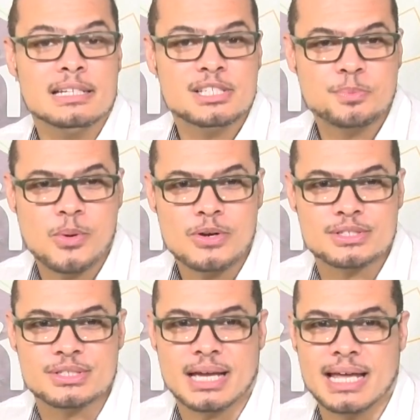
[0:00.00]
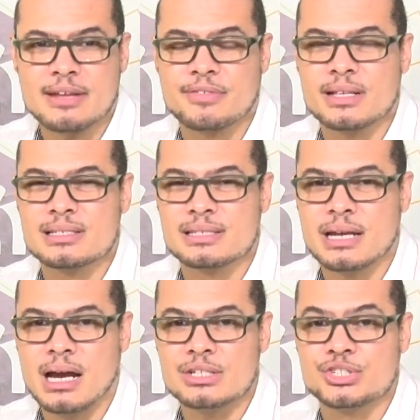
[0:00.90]
in sports, NFL
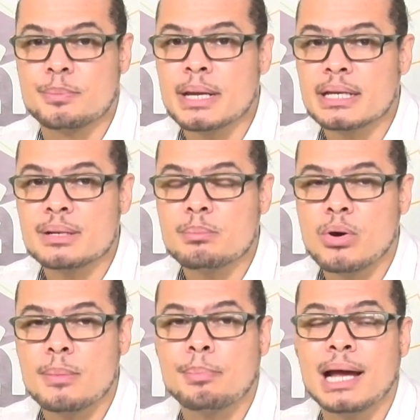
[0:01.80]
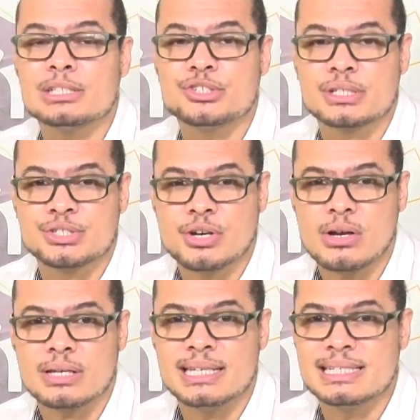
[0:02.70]
star Jamaican-born Patrick
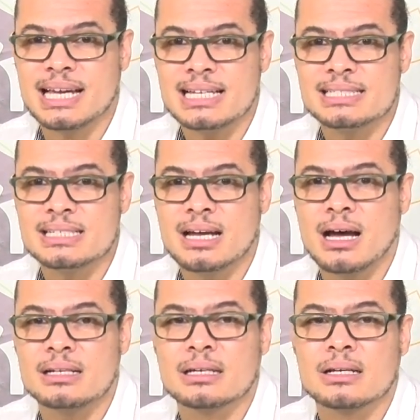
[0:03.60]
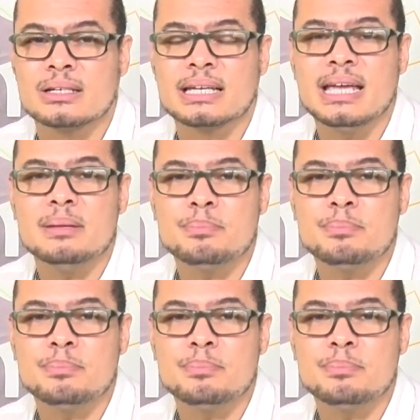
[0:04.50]
Chung indicted on cocaine